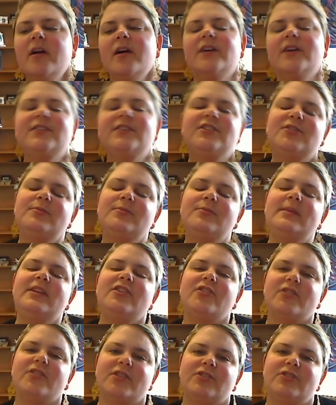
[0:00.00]
assuming
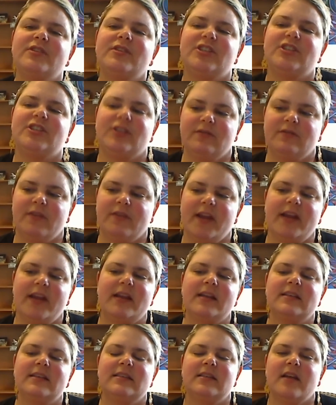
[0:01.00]
your attrition rate
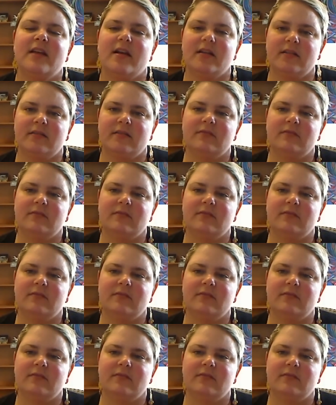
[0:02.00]
is not